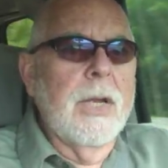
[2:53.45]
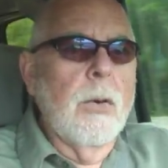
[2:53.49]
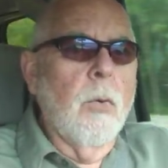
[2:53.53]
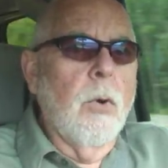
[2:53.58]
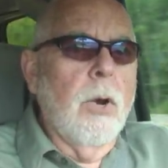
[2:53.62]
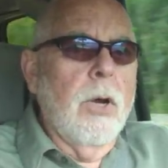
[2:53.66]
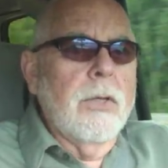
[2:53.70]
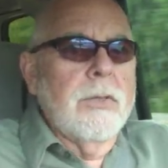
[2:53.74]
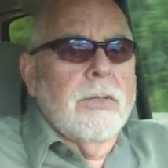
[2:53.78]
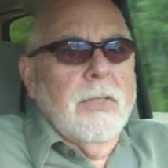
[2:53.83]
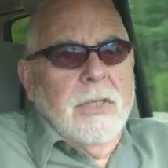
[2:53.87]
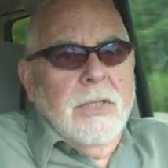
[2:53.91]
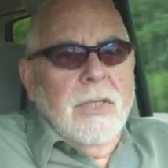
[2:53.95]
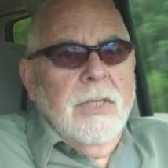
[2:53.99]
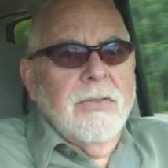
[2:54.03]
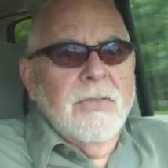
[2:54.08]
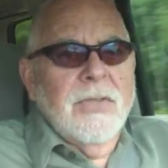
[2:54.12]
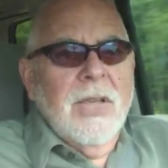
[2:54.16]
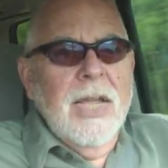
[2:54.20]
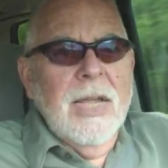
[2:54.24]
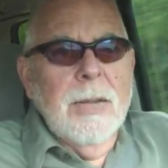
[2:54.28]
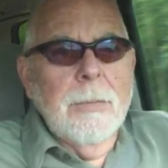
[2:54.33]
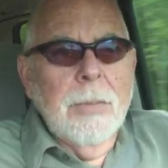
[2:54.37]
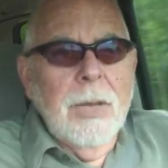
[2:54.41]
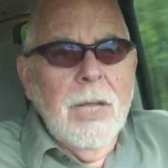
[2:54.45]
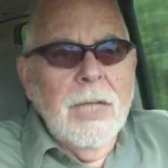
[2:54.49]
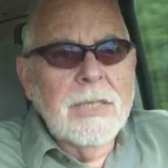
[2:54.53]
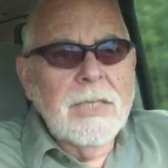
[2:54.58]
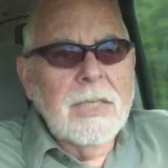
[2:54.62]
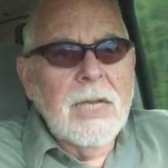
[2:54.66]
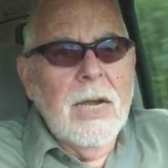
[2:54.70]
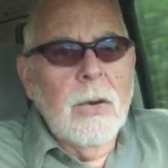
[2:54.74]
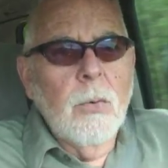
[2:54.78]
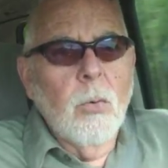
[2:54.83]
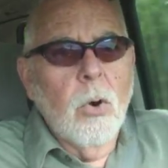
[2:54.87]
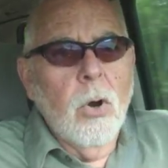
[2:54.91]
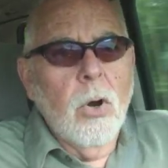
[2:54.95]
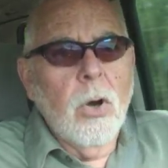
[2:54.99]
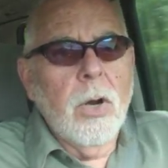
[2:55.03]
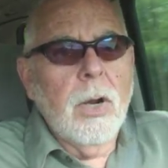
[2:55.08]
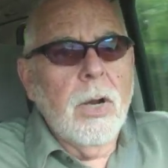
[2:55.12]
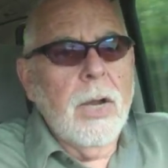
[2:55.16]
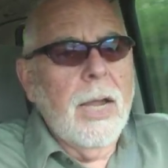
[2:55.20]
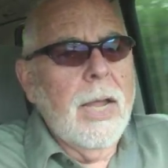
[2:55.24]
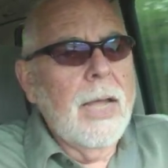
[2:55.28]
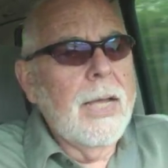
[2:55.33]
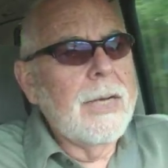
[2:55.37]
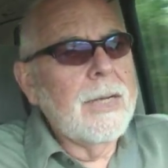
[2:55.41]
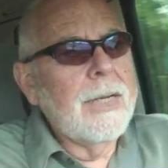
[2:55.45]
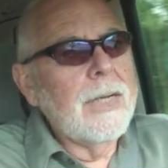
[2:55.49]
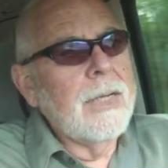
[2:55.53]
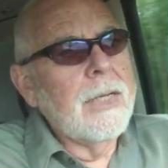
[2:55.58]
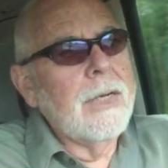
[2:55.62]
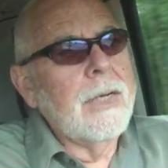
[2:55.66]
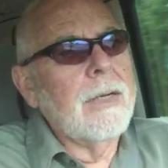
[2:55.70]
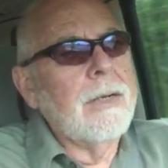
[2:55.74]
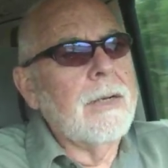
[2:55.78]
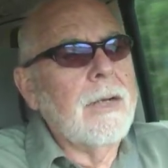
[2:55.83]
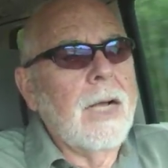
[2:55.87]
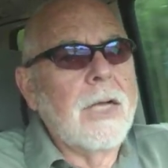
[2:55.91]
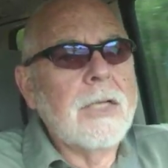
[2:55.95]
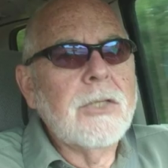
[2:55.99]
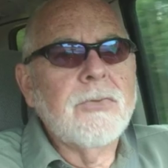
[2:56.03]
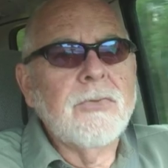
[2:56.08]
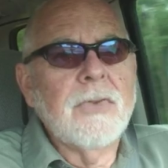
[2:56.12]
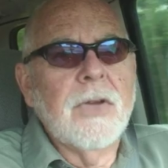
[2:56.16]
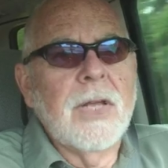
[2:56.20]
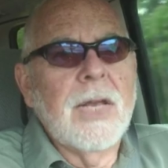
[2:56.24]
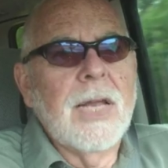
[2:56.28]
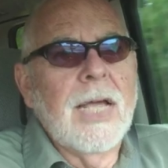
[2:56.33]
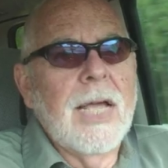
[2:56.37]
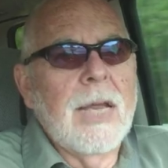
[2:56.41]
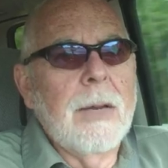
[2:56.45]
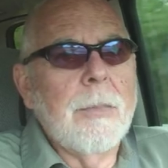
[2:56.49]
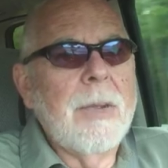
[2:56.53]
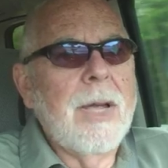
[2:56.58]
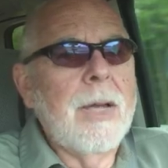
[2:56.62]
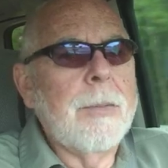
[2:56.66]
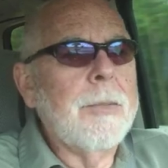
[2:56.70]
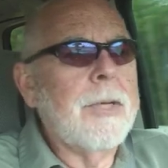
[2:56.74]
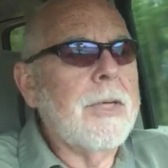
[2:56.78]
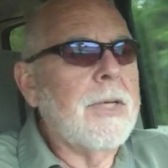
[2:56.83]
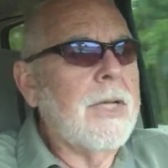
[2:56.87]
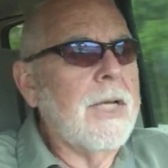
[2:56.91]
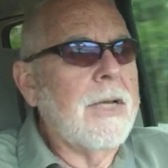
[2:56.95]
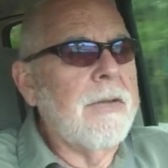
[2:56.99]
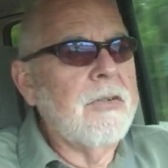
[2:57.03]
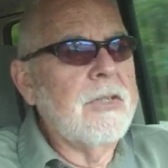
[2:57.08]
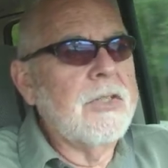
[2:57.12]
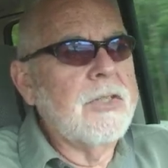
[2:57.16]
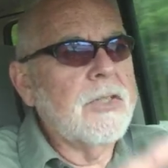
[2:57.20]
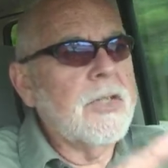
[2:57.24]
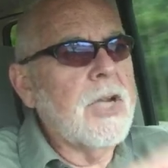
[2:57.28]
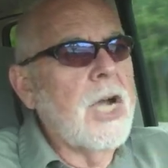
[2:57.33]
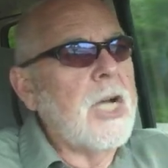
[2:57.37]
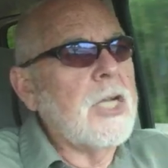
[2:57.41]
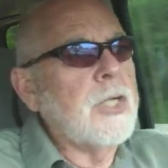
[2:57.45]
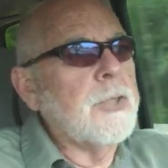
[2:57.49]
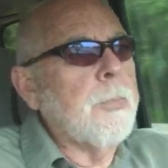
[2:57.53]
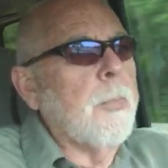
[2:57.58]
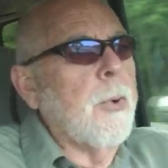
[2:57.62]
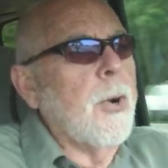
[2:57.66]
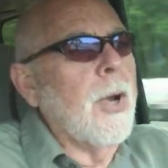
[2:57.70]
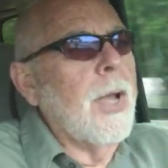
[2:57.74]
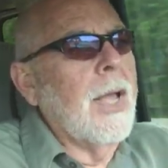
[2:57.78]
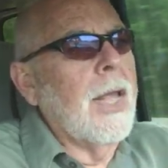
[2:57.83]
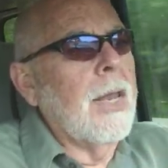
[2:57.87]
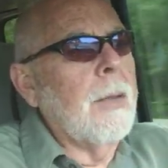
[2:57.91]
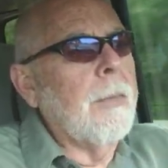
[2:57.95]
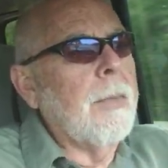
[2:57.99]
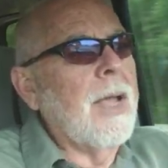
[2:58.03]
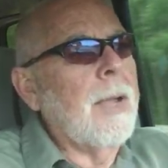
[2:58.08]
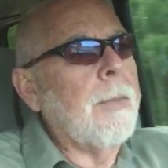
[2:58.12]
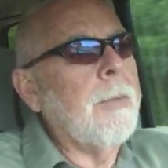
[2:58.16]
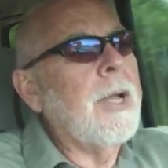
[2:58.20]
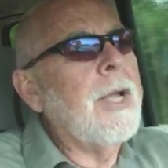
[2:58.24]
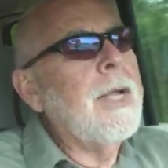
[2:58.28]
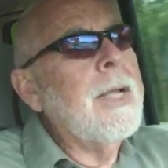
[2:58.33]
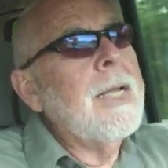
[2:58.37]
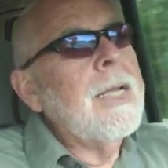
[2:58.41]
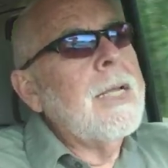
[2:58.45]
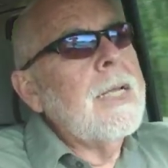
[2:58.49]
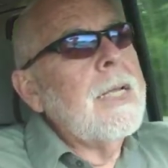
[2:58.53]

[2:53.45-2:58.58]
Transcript: He works at the same place I work at in Huntsville, Alabama. I live in Scottsboro, Alabama.